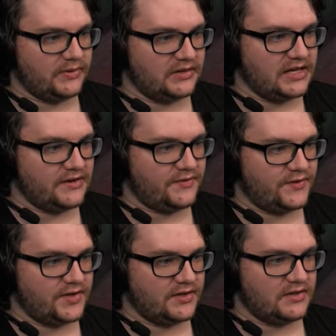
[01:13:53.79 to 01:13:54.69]
left,
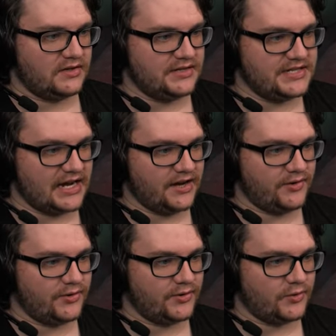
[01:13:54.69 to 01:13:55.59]

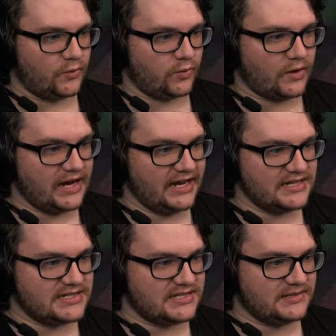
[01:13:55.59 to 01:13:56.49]
down,
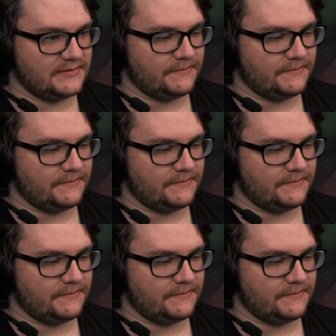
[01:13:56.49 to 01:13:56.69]
right,